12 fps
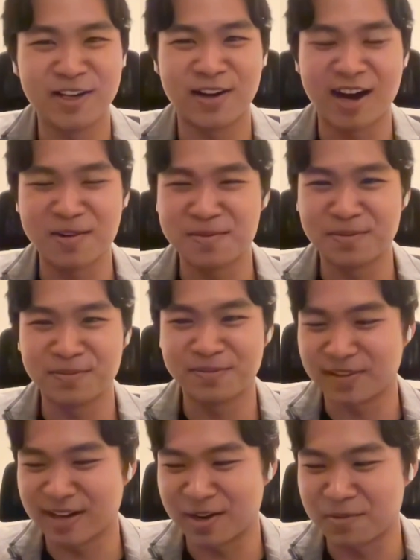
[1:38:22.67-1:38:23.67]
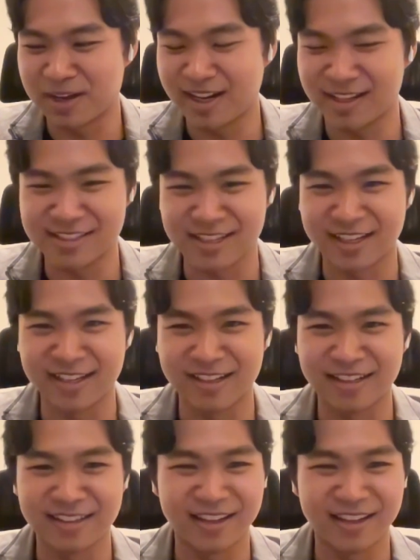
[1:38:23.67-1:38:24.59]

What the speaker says: know how what else I could